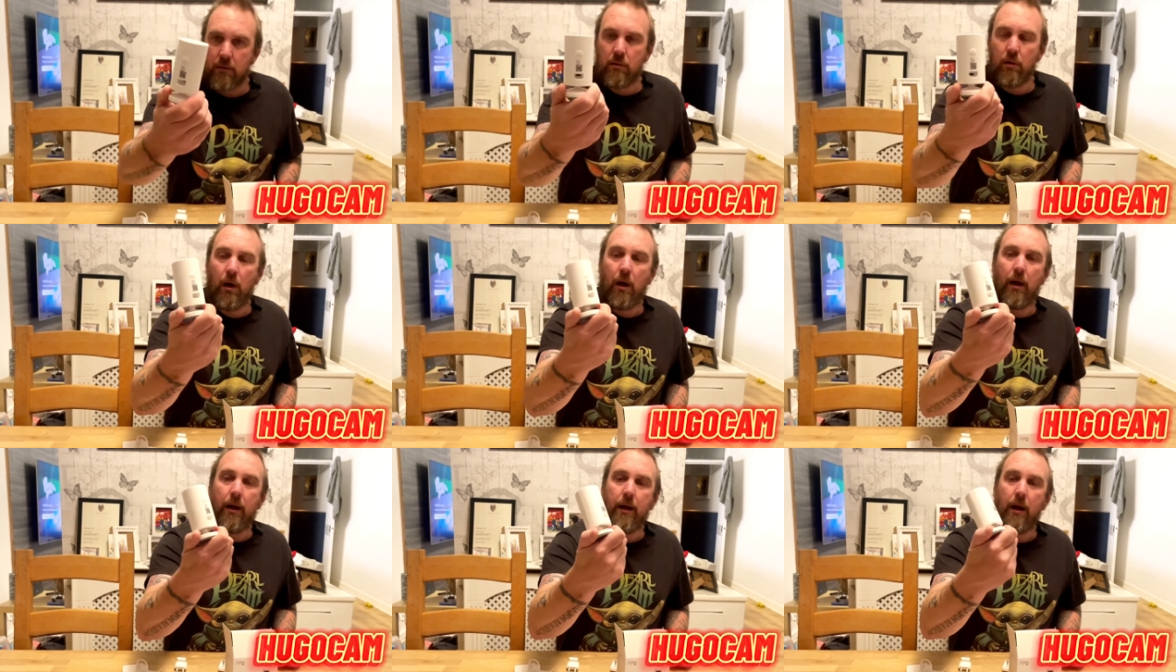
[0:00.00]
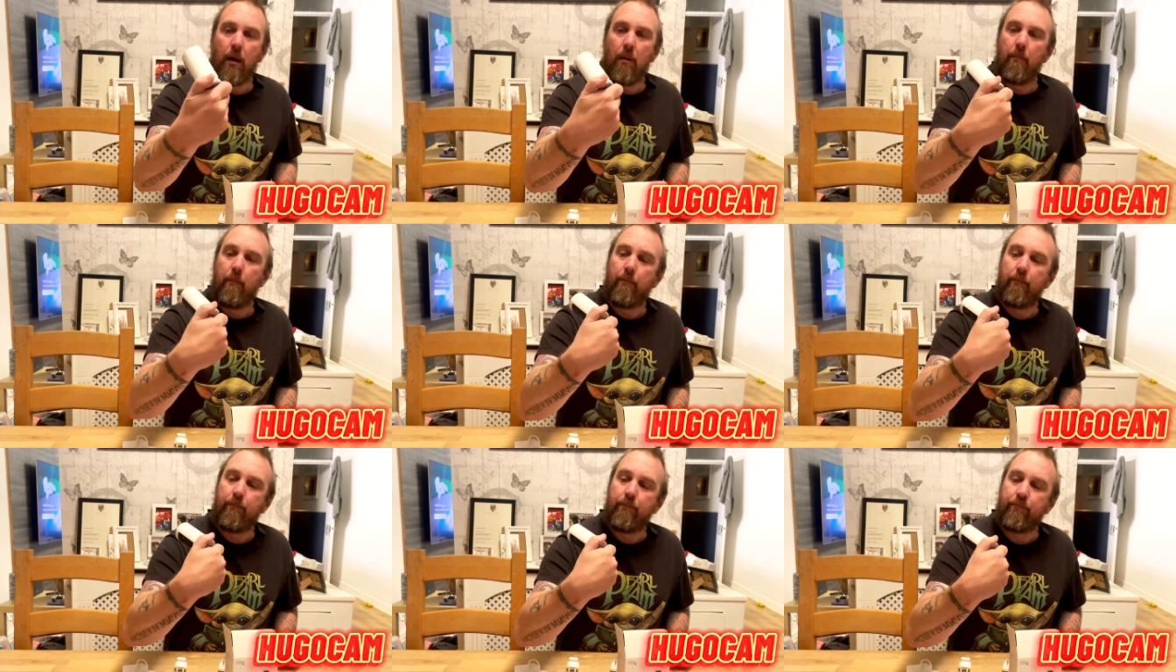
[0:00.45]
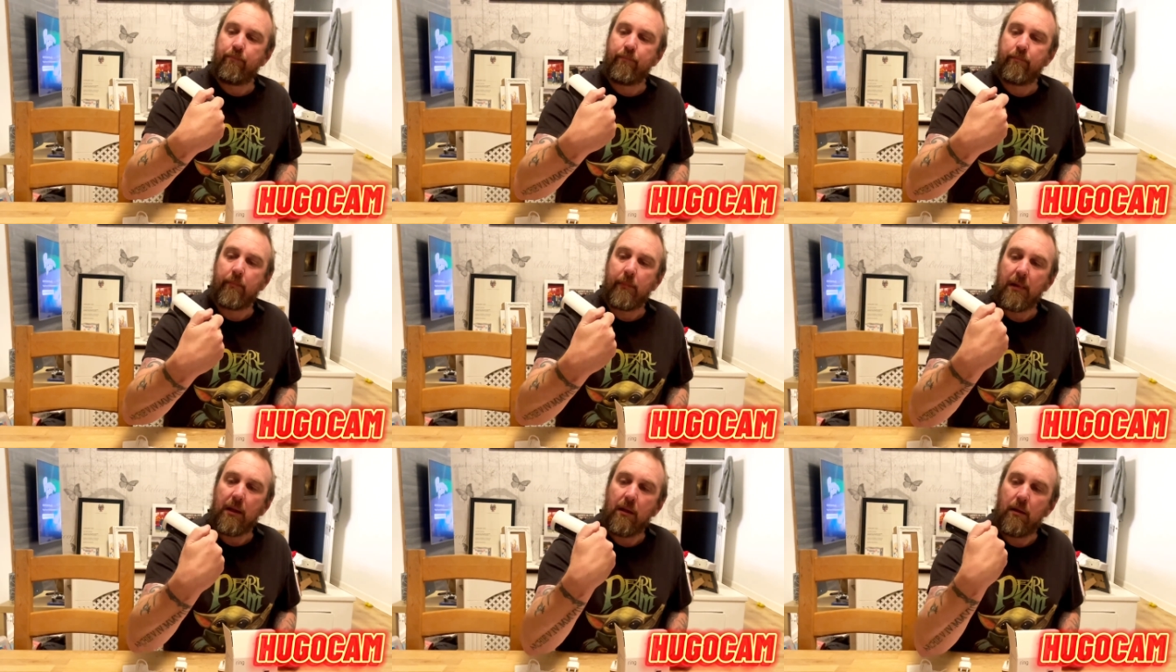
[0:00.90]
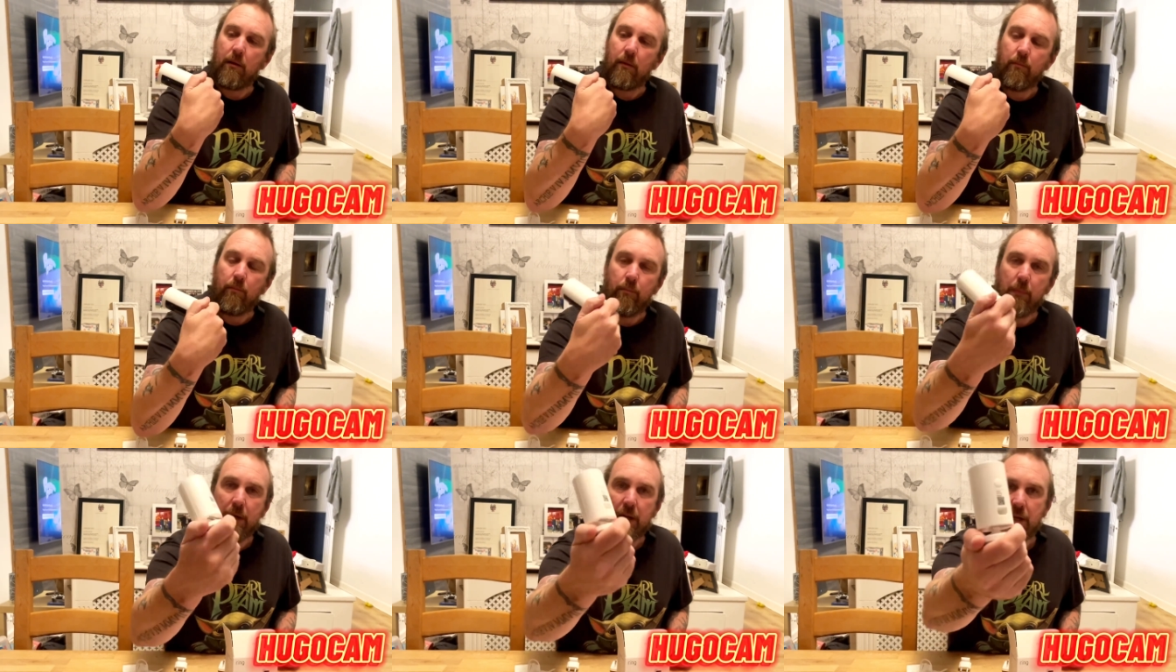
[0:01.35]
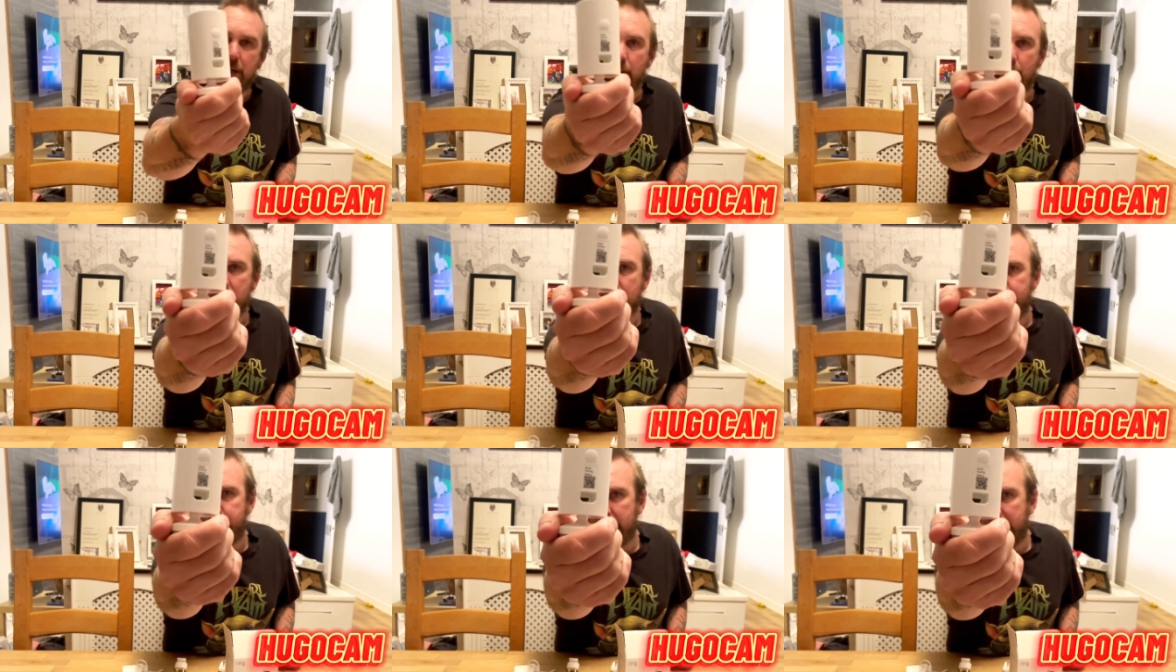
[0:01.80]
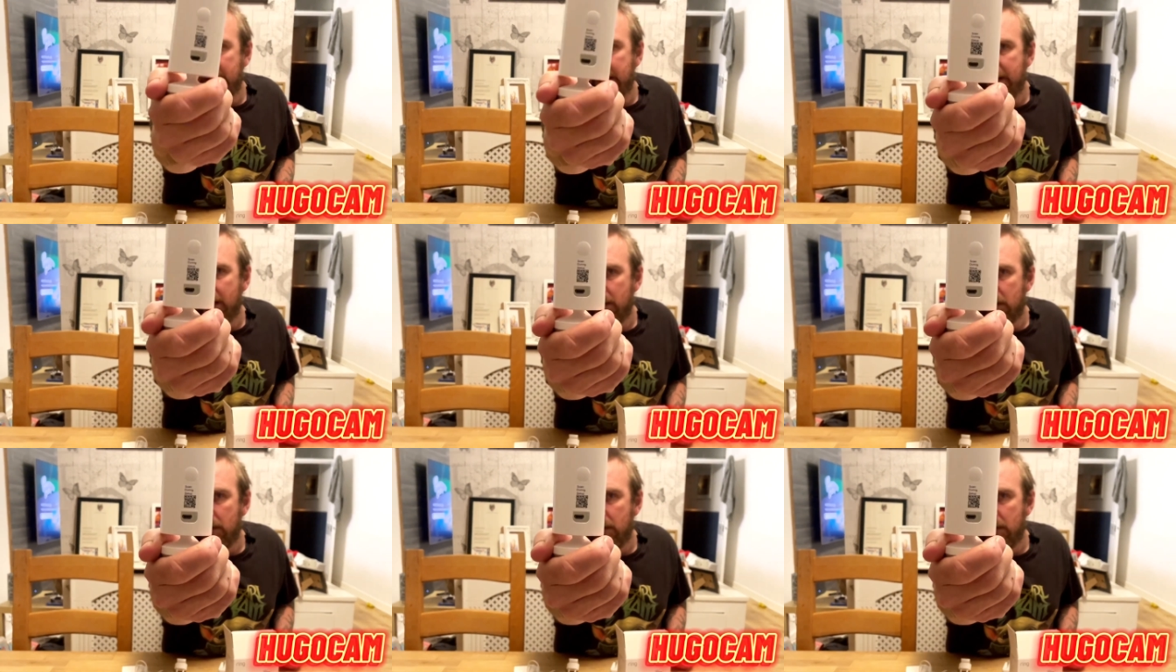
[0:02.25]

got a mini USB